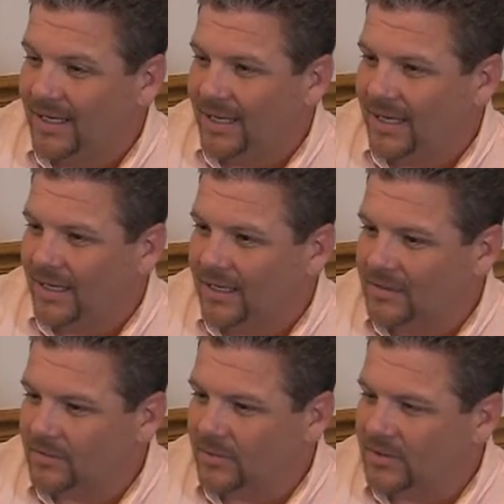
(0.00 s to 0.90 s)

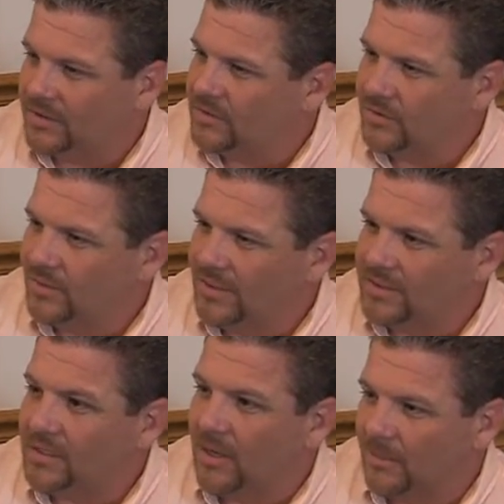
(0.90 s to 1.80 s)
and within 2
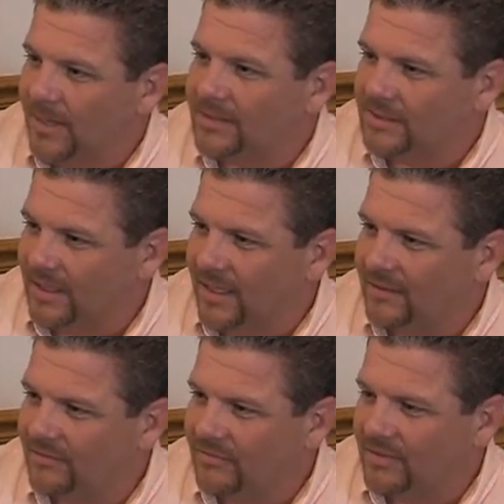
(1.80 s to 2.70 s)
weeks come back to
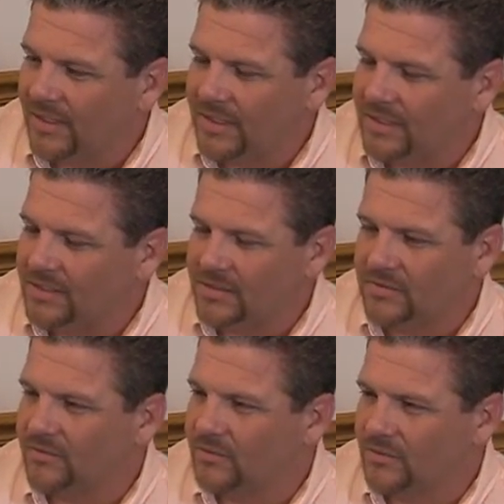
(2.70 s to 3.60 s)
life, it
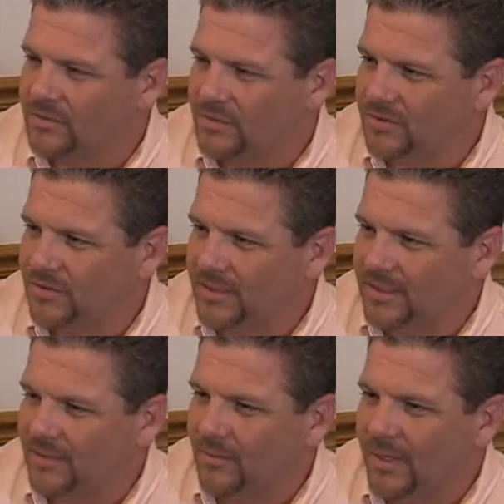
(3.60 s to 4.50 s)
just fuels you
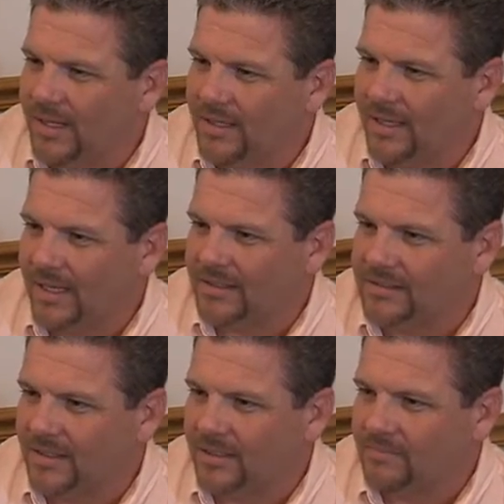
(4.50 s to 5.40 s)
in a way
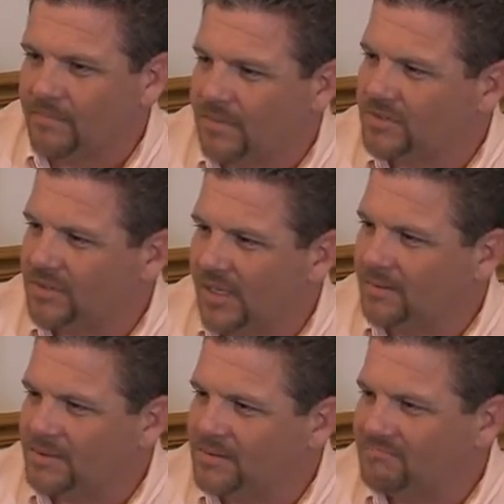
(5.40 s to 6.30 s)
that most
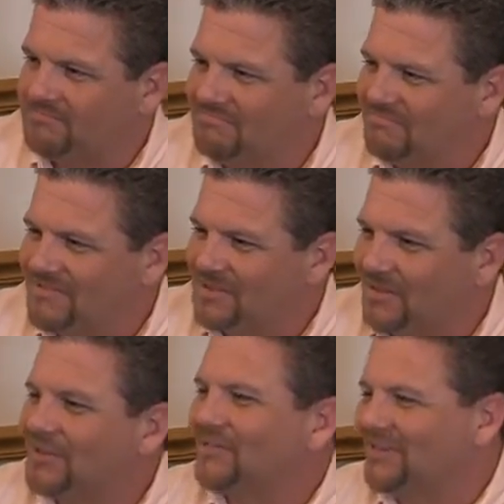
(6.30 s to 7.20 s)
jobs
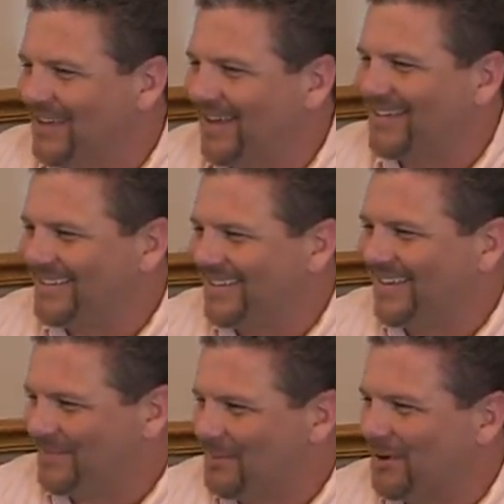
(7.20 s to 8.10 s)
don't give you that
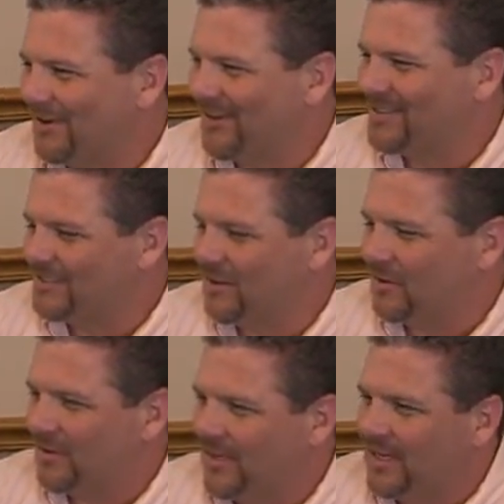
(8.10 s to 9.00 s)
perk.
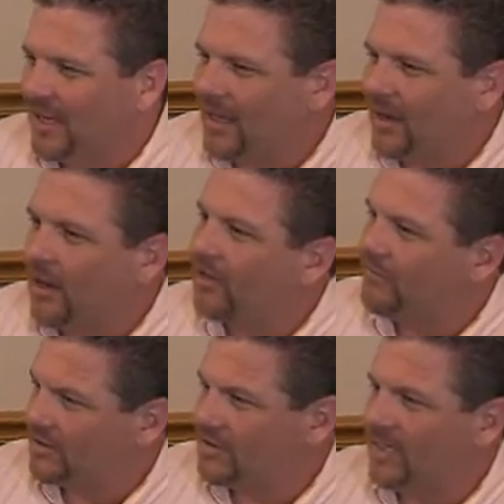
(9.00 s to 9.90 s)
So all of
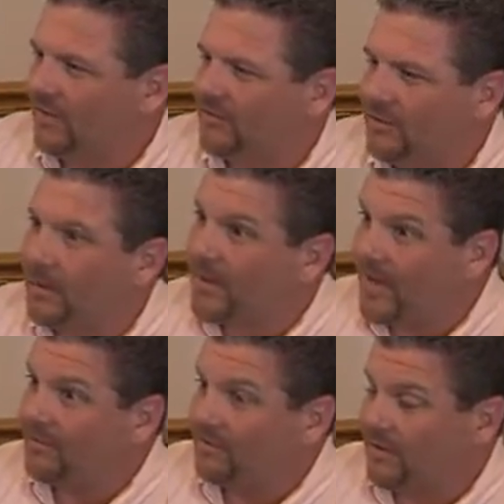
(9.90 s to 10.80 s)
our staff here, about
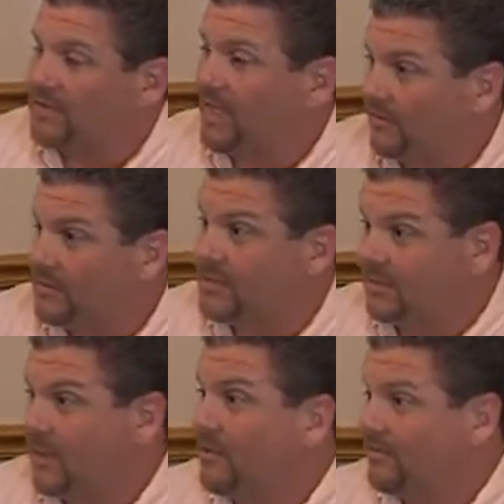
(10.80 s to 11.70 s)
half of our staff is in
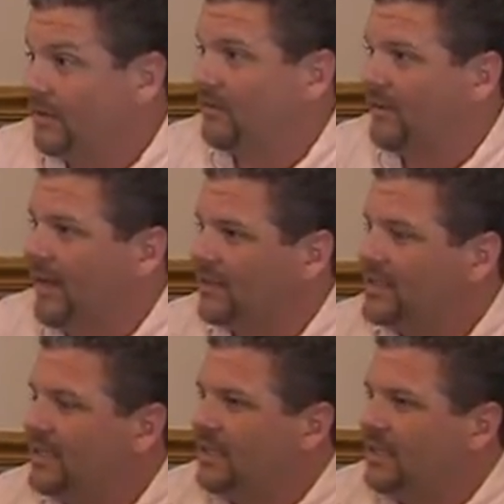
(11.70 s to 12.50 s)
recovery, in fact.